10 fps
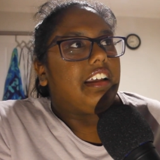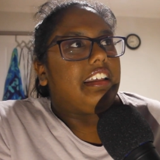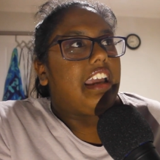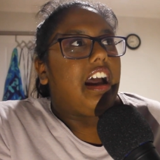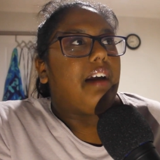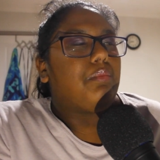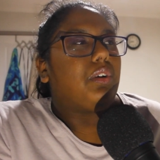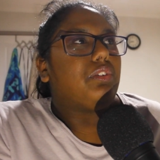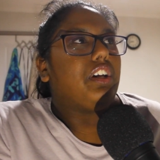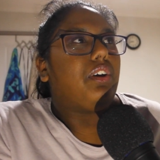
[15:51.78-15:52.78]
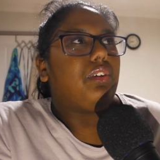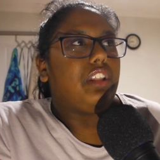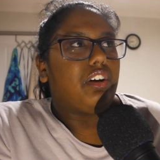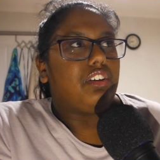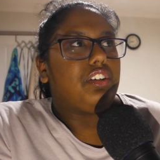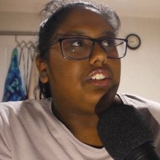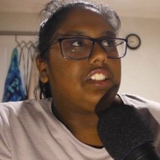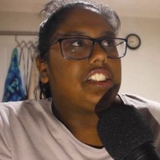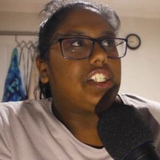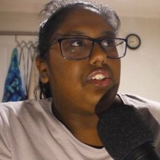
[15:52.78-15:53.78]
yeah, I'm wondering who they're going to use
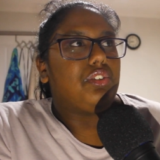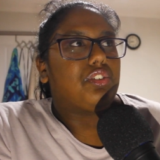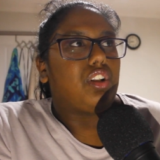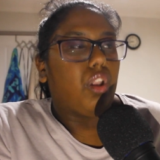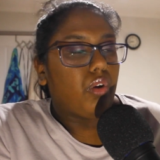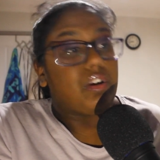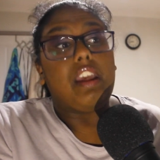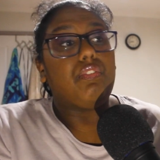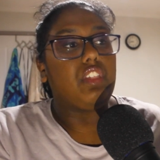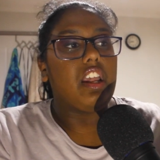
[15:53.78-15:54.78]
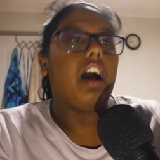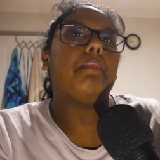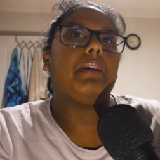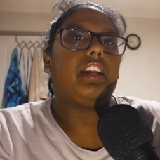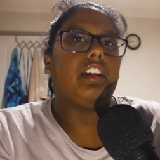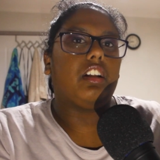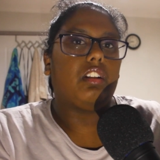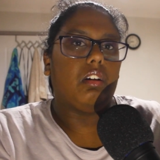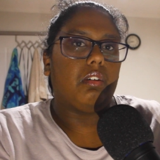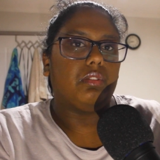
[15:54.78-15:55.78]
as the new clone. If they are making
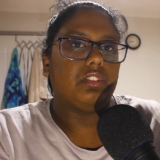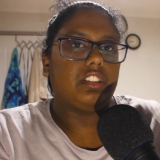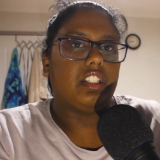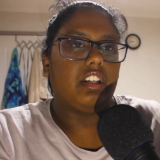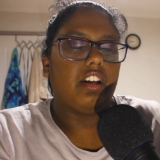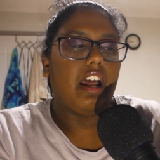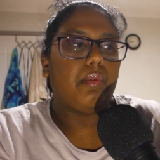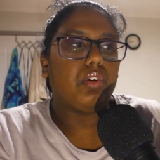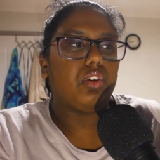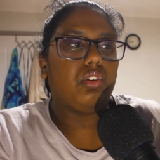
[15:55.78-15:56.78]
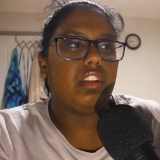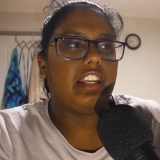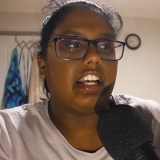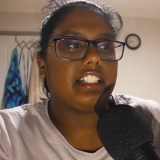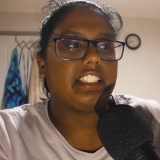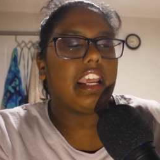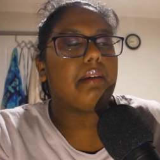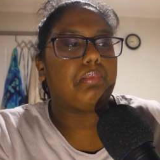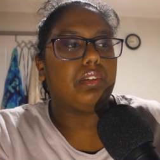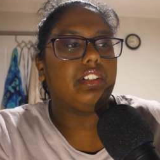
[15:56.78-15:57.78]
clones, I wonder who the next
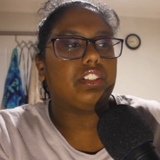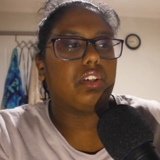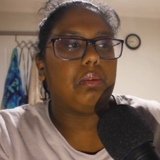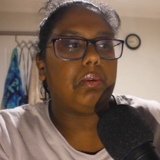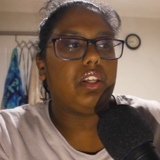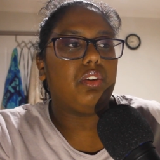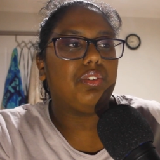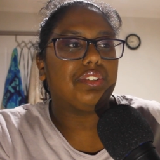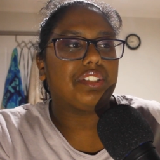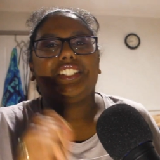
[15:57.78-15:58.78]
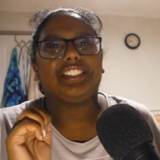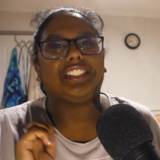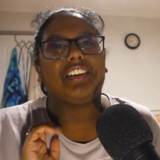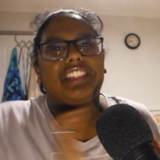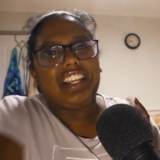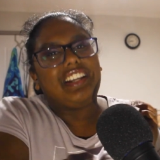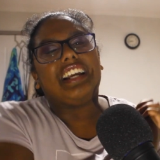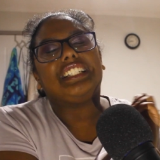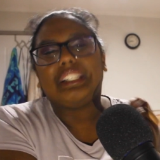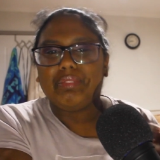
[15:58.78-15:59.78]
sample is going to be used. So thank you
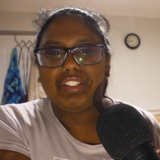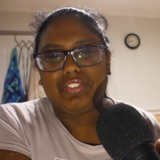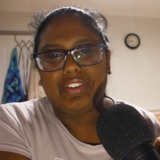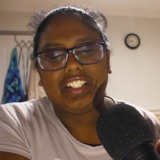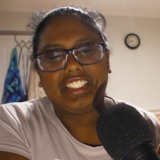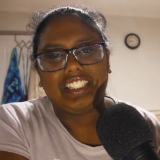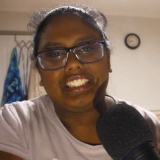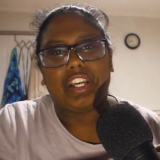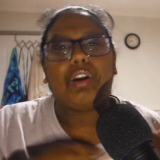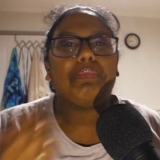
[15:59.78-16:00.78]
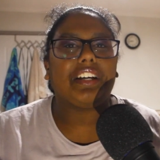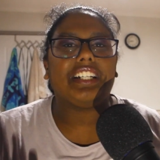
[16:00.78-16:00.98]
guys so much for watching this. I hope you